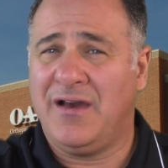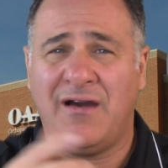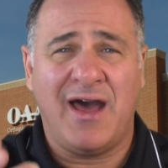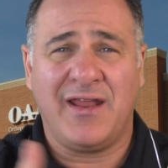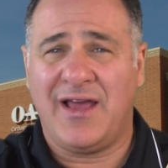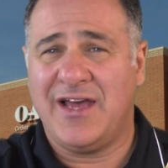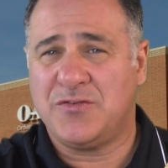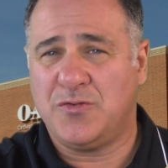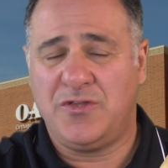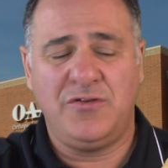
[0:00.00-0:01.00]
A lot of
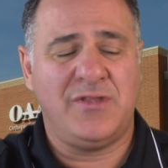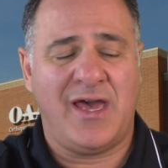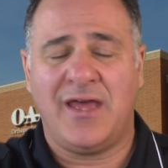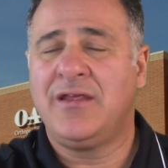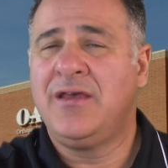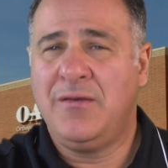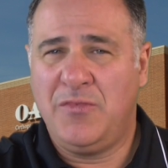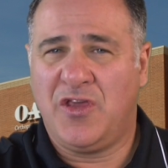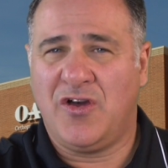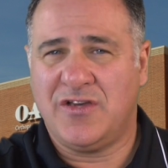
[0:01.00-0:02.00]
guys will do that
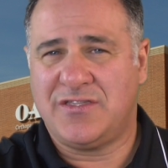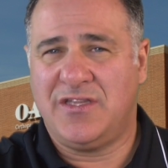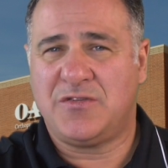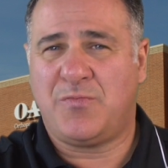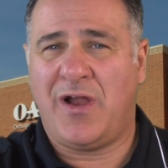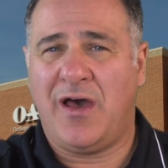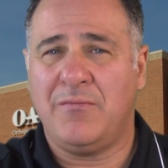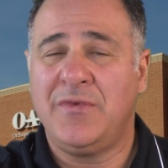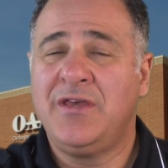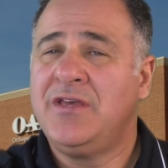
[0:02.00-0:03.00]
because of this problem.